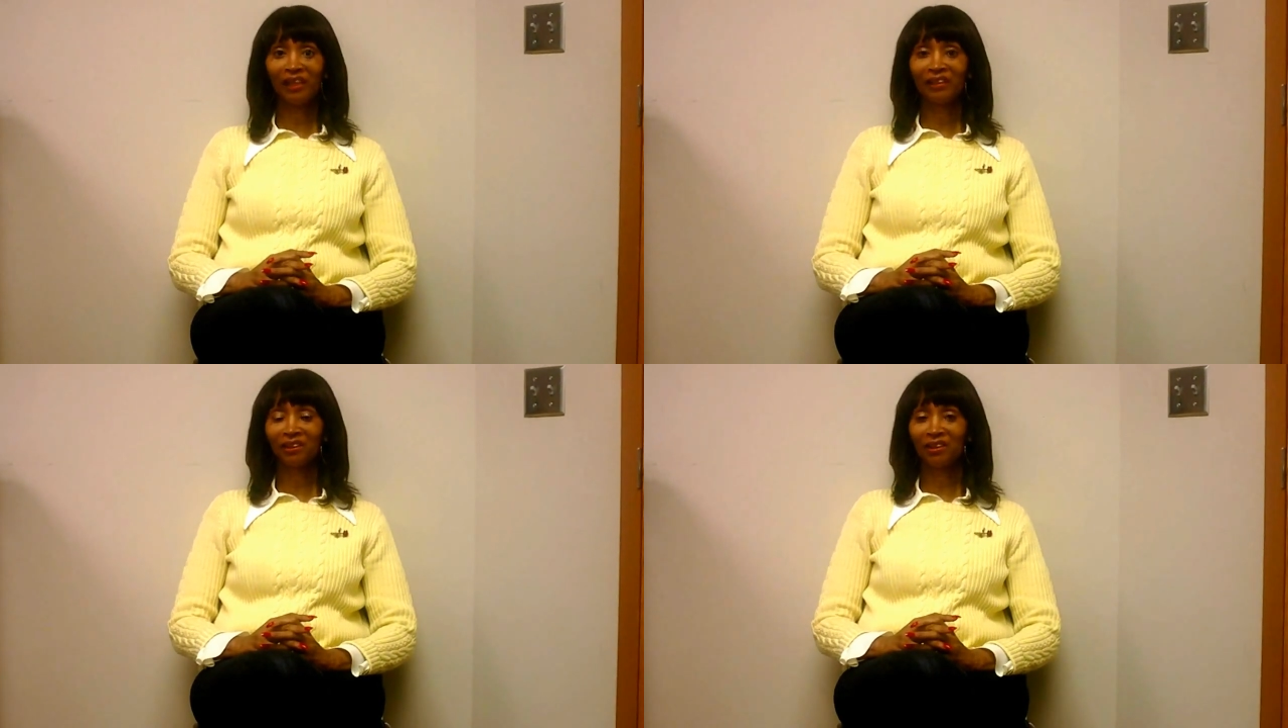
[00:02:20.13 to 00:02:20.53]

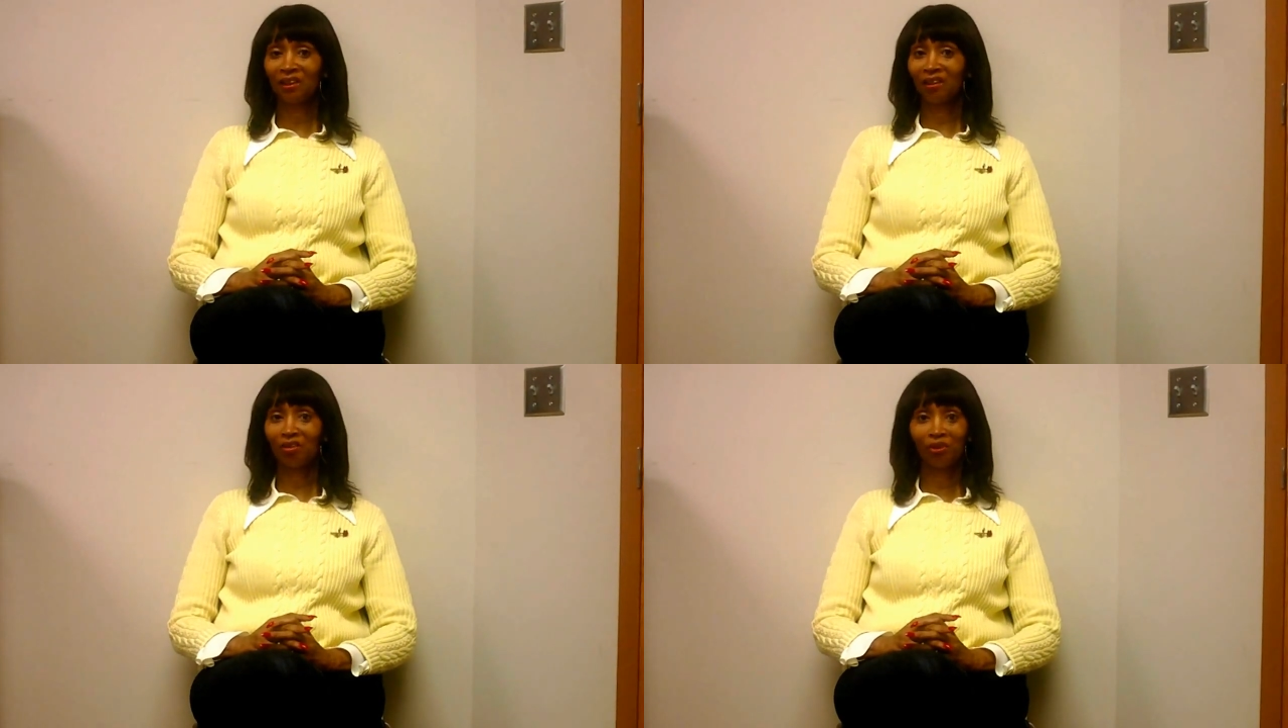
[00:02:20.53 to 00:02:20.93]
as
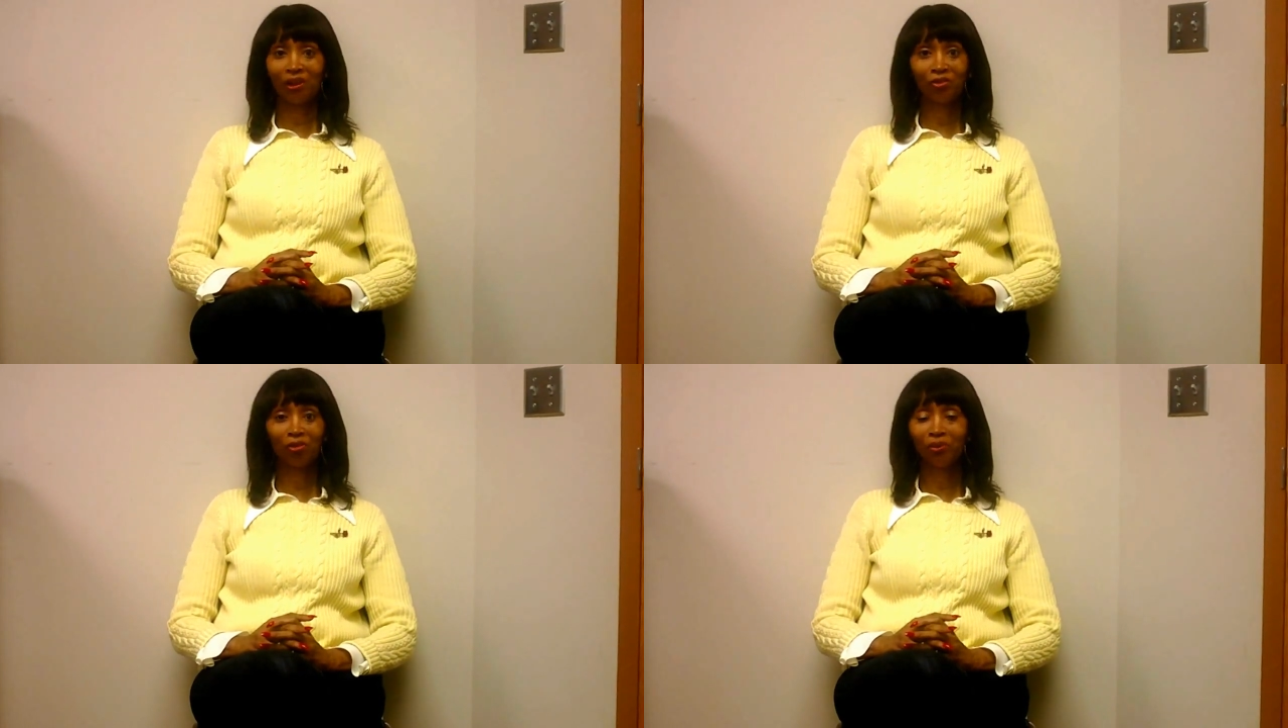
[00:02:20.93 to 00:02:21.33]
we
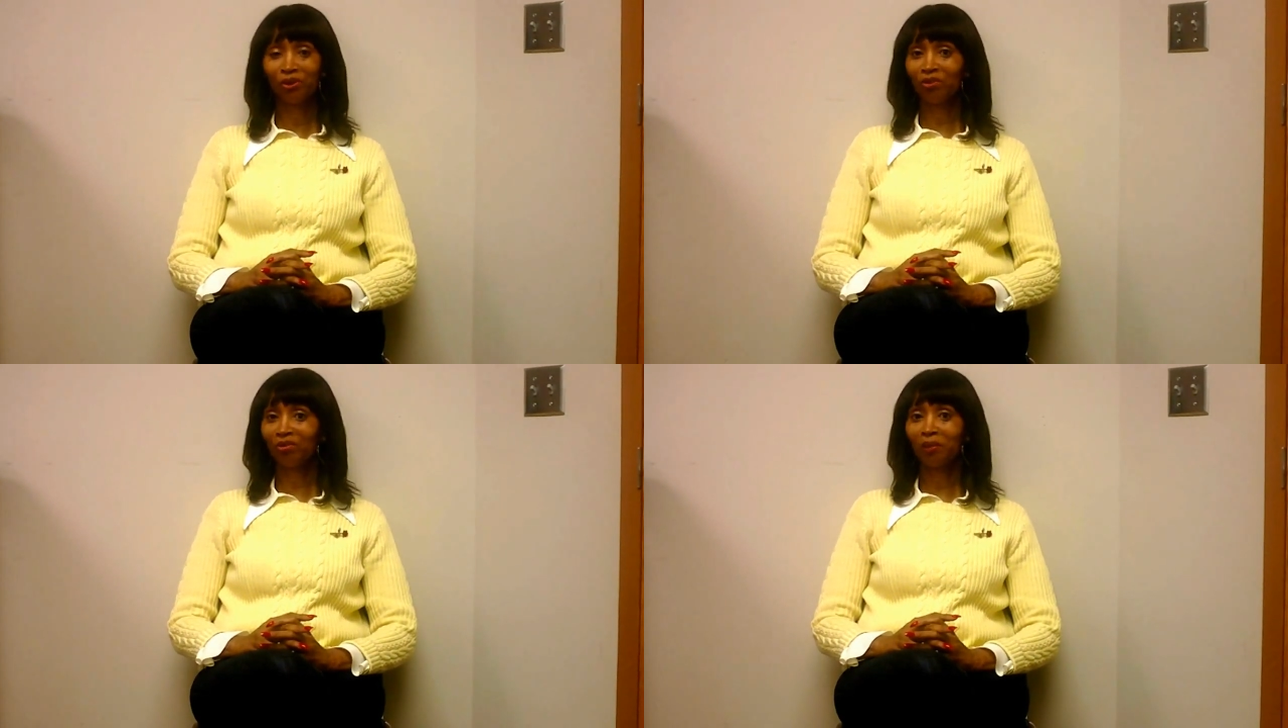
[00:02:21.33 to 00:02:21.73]
hear from
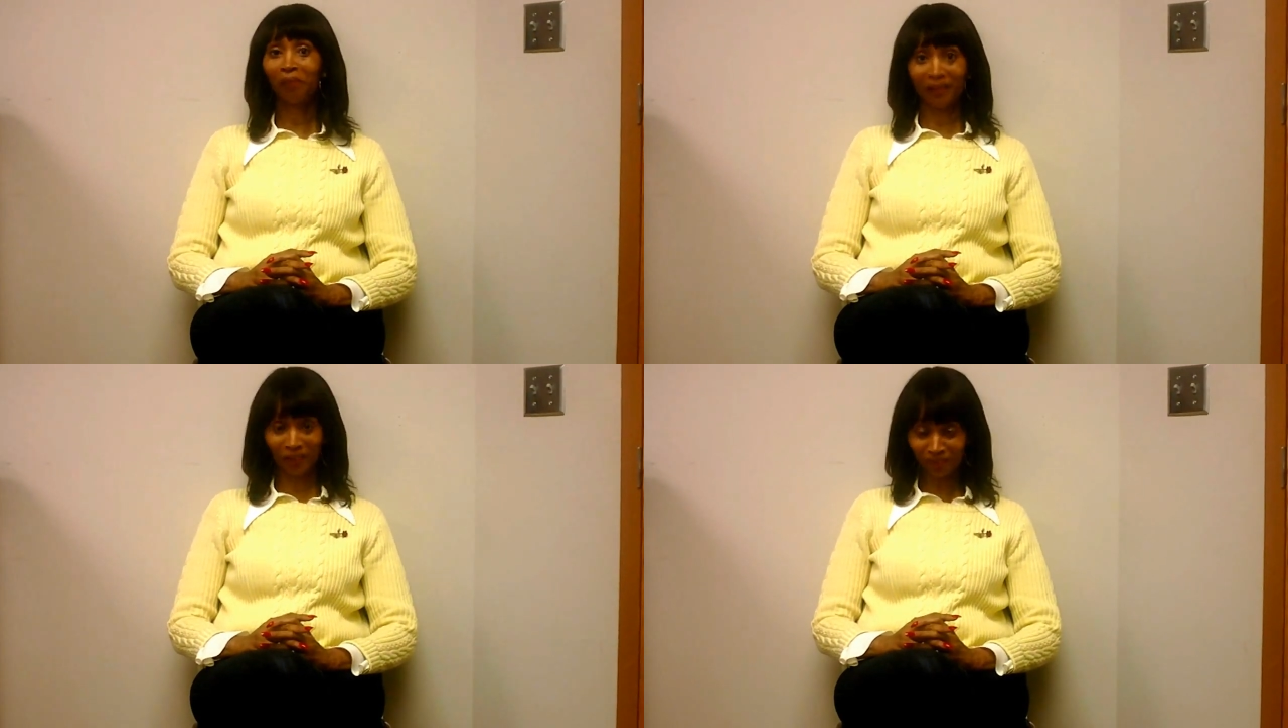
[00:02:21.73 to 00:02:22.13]
you, the
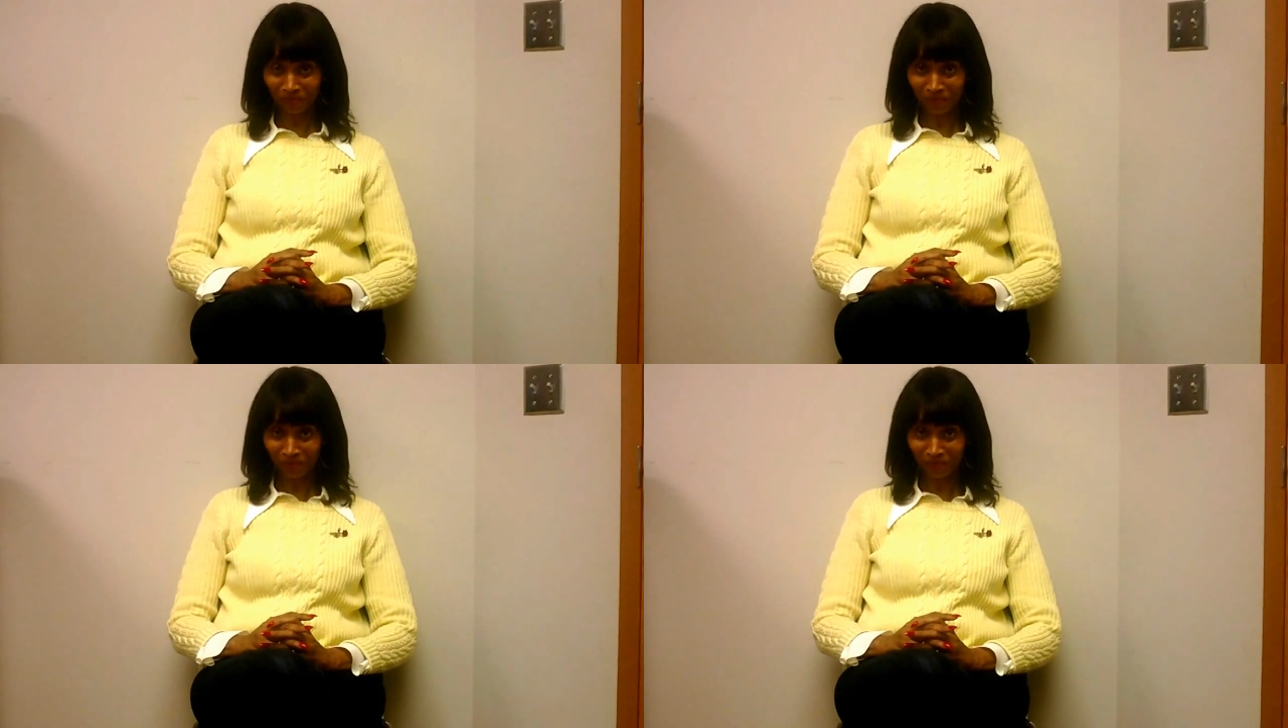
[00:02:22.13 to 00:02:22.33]
better.